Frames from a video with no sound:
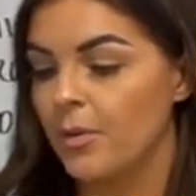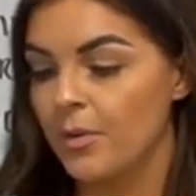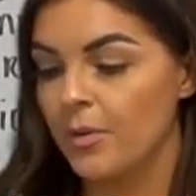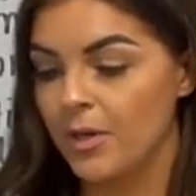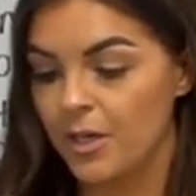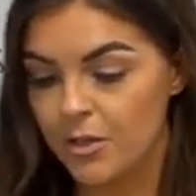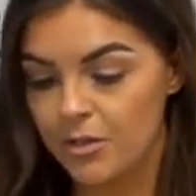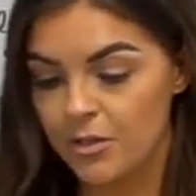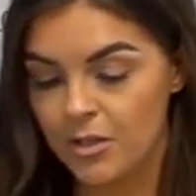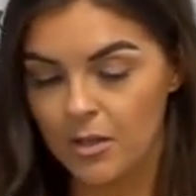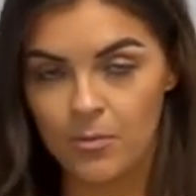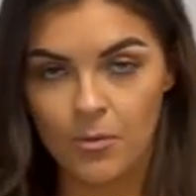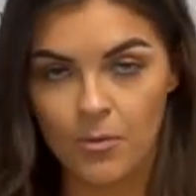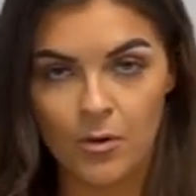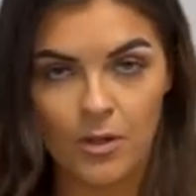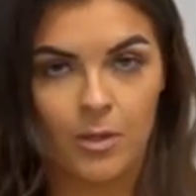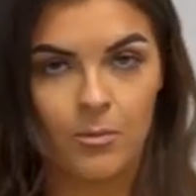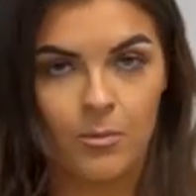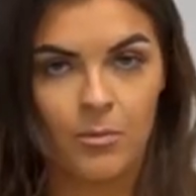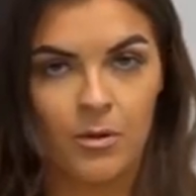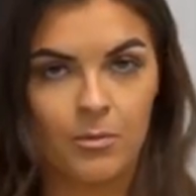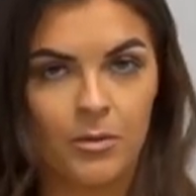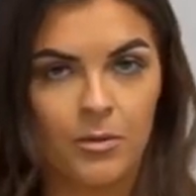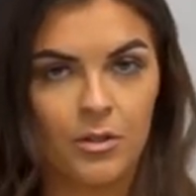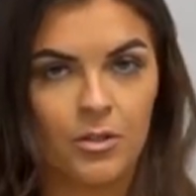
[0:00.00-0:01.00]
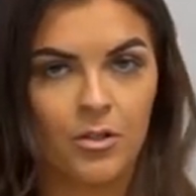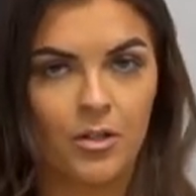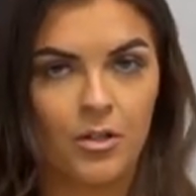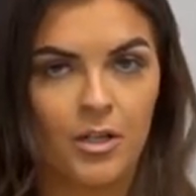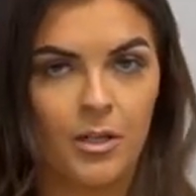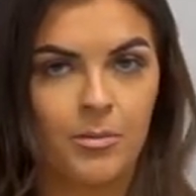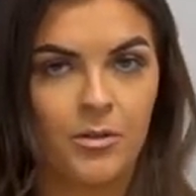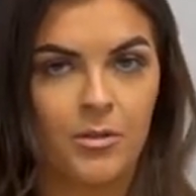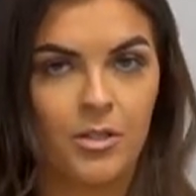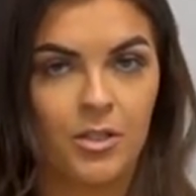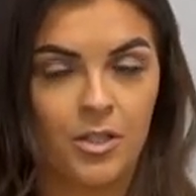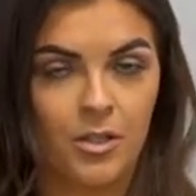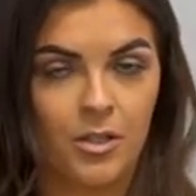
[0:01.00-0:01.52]
So we're using more than one
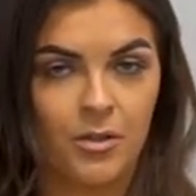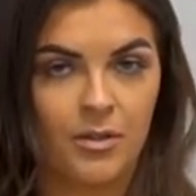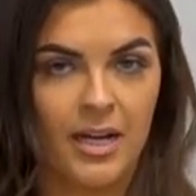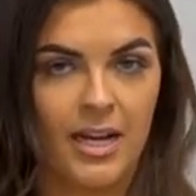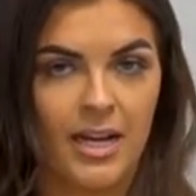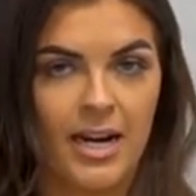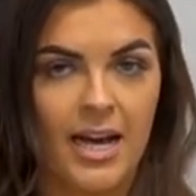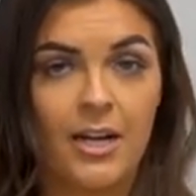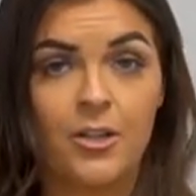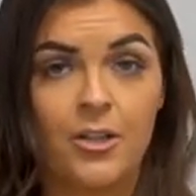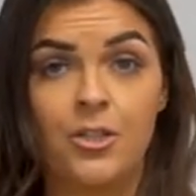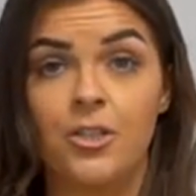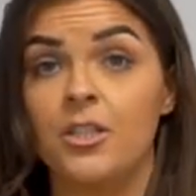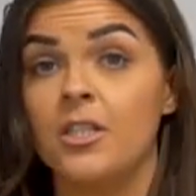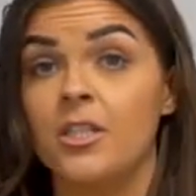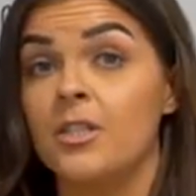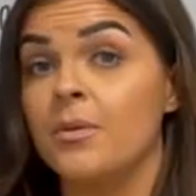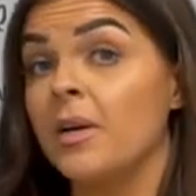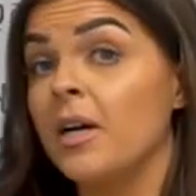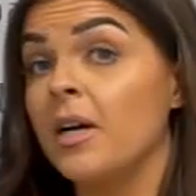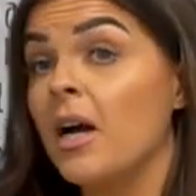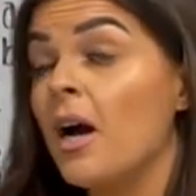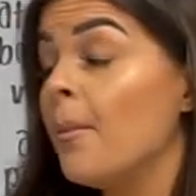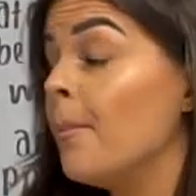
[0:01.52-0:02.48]
muscle group to do that action.